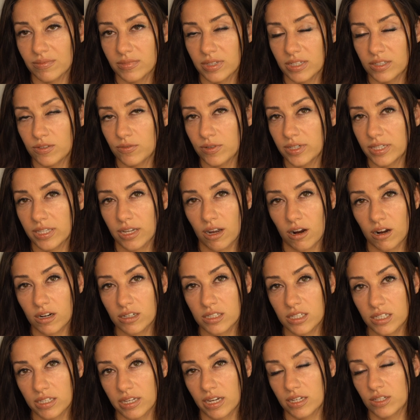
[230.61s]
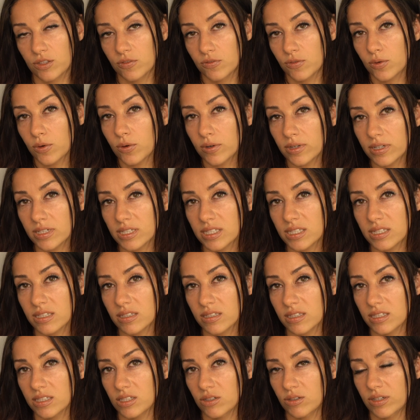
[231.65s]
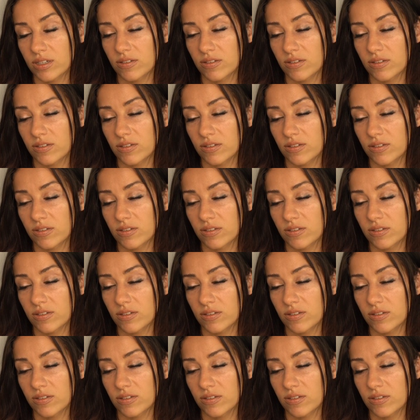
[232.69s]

it's really hard to get divorced unless you